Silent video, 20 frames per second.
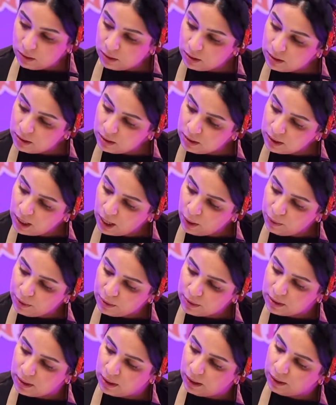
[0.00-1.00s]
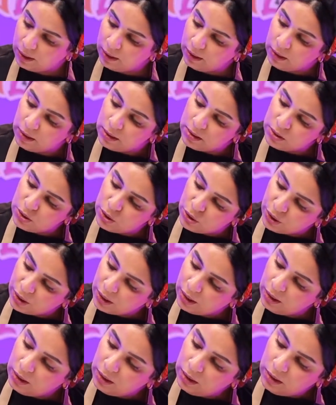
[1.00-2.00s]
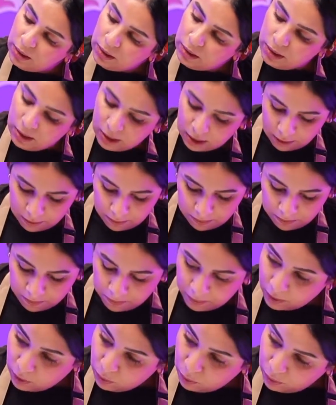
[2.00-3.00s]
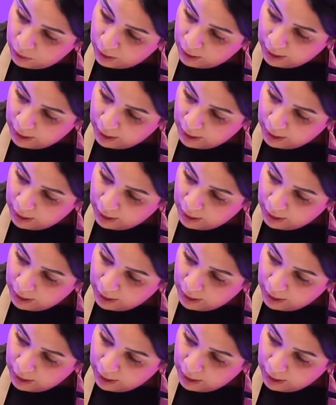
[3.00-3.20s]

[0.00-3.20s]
this is our circle. circle. Then we